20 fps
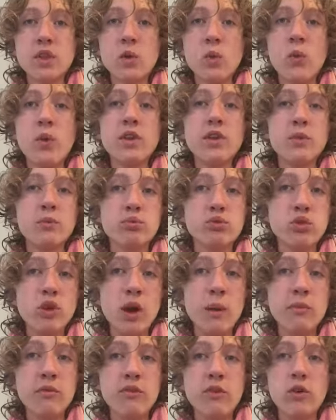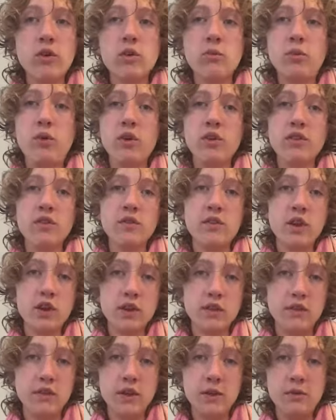one of the prime focal points of
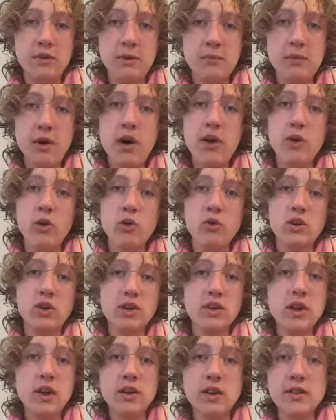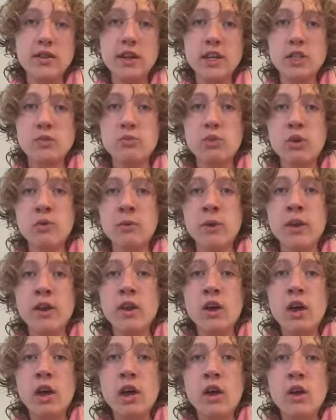Dr. Philip Zimbardo, who conducted the experiment,
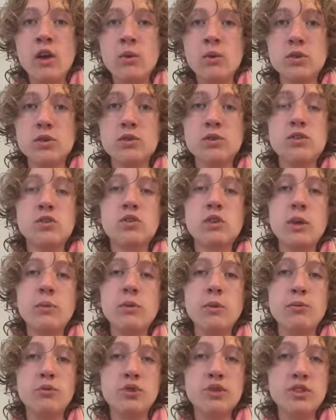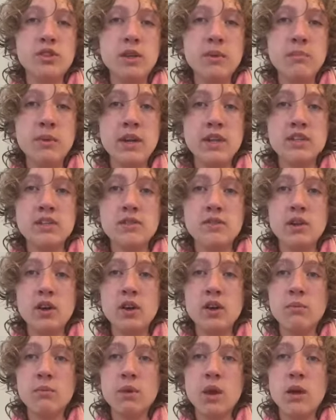was to strip the prison inmates of
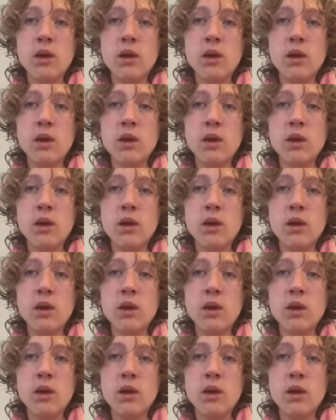their